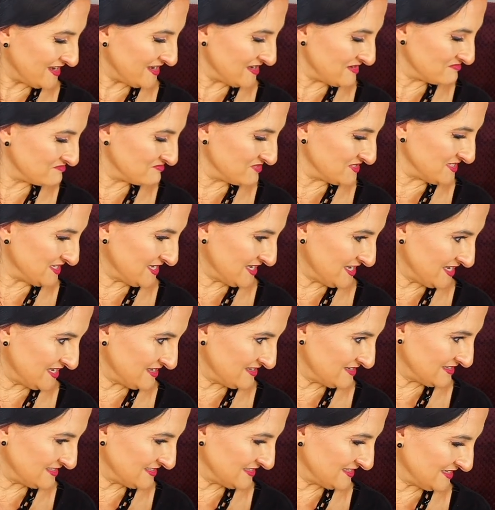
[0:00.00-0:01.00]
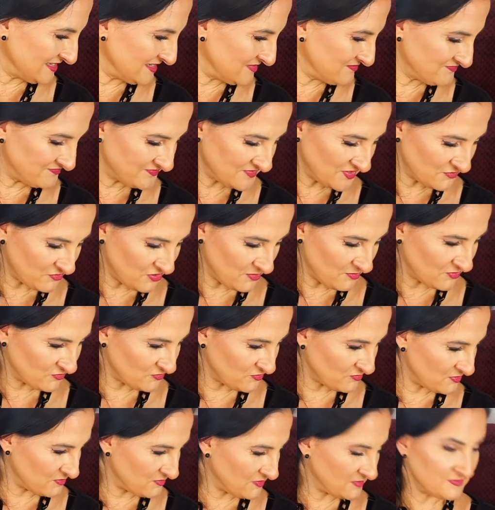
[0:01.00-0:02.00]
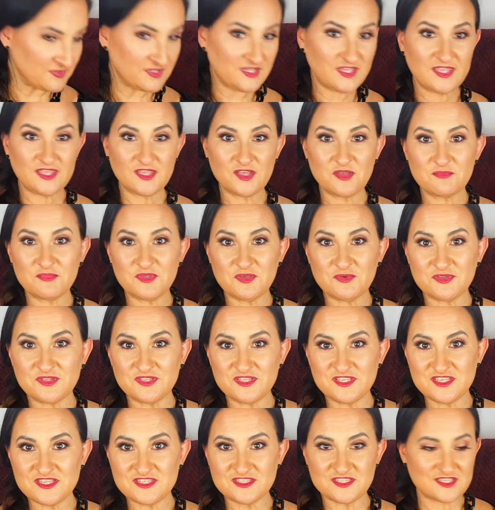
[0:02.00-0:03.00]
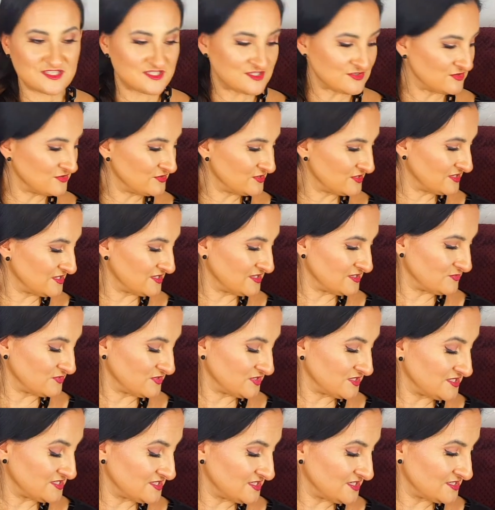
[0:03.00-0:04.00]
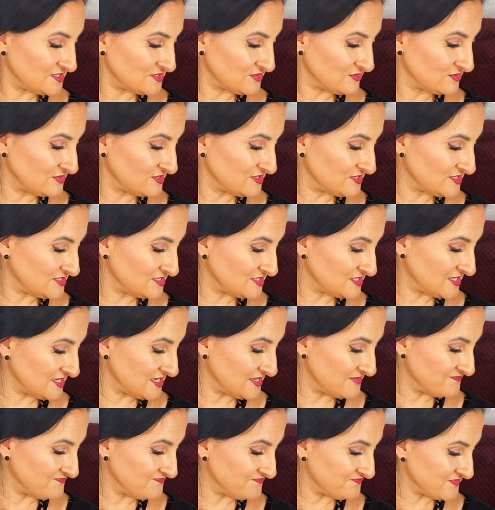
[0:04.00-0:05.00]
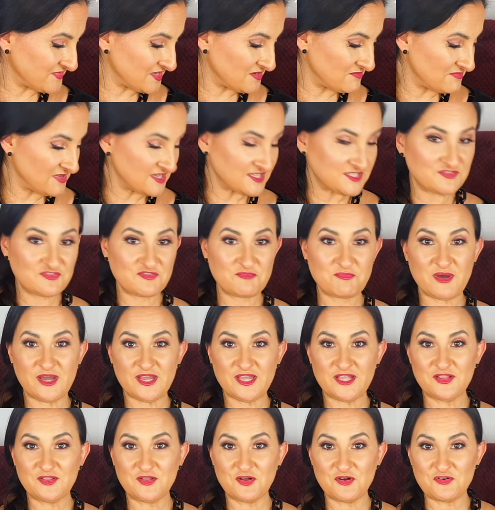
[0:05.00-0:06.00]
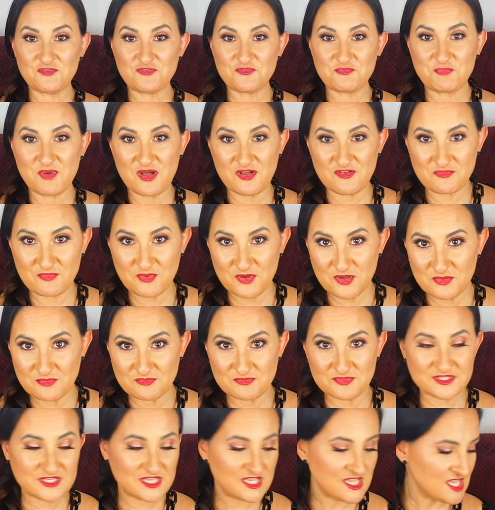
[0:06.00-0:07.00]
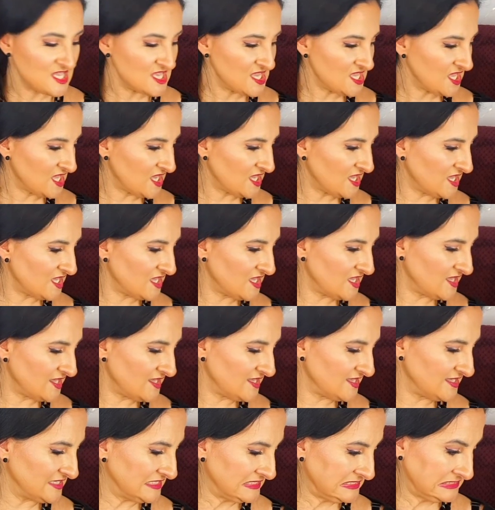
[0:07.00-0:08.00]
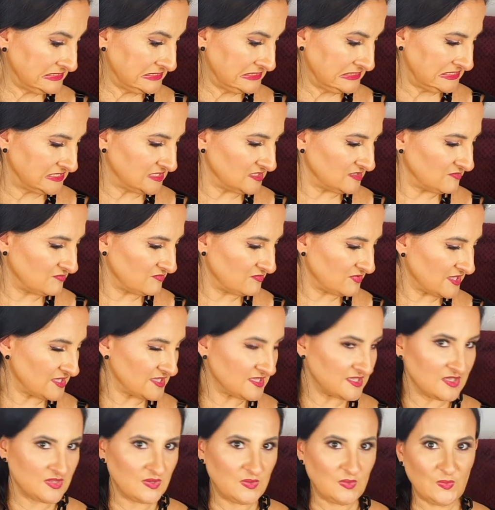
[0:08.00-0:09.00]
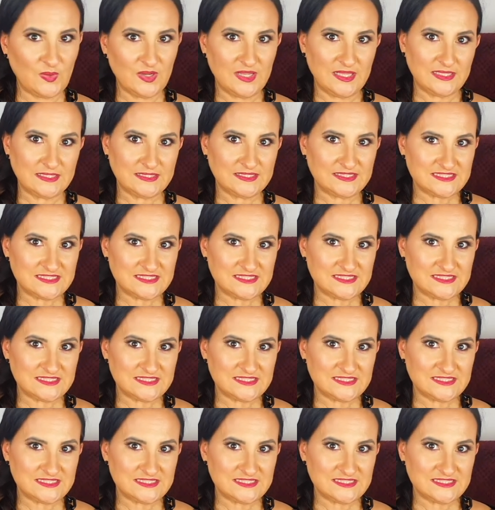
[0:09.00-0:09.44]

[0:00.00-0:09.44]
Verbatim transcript: But yeah, Robert will probably kill me when he sees all, this massive pile of bath bombs. But oh well,